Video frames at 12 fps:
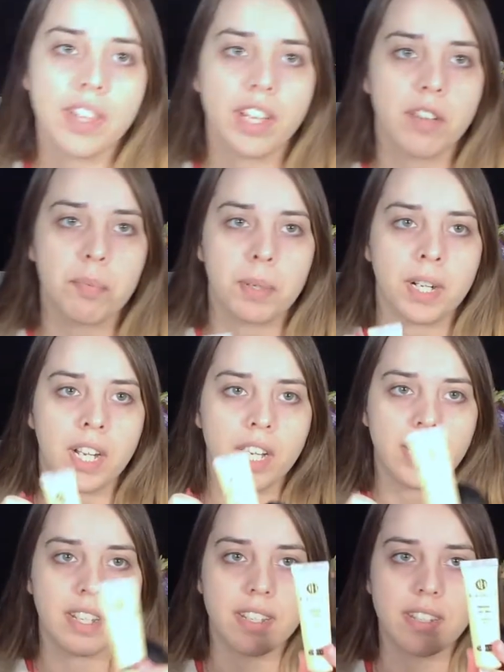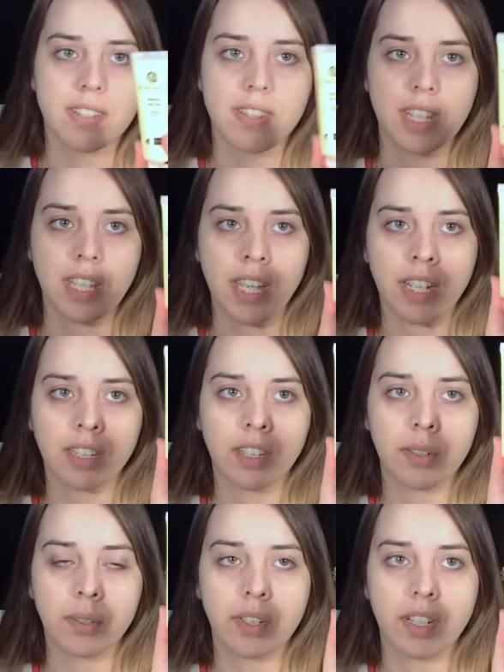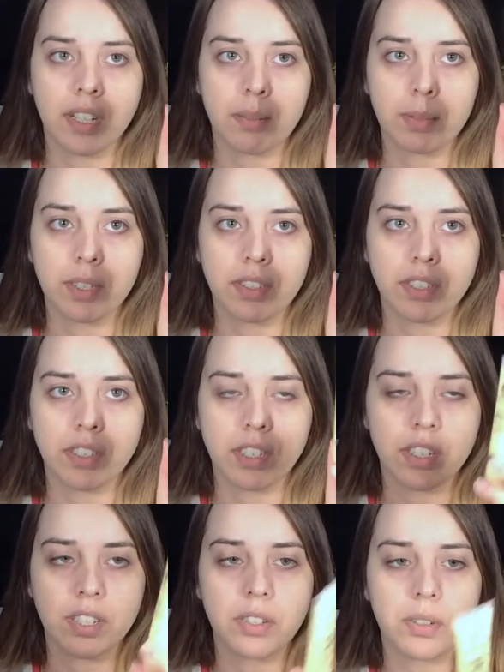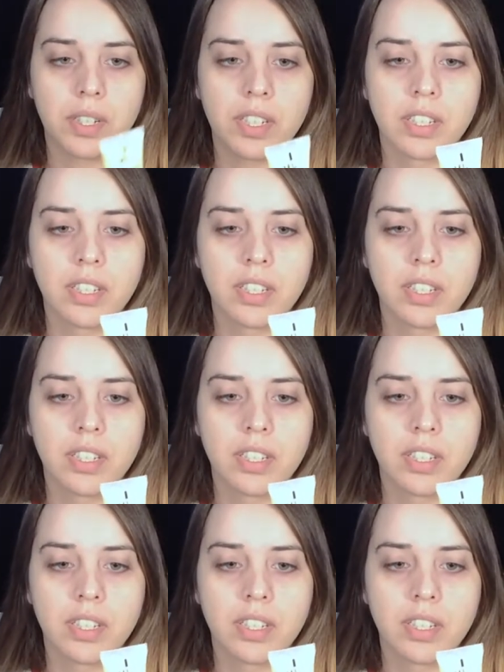thing I've put on is the yellow Kojando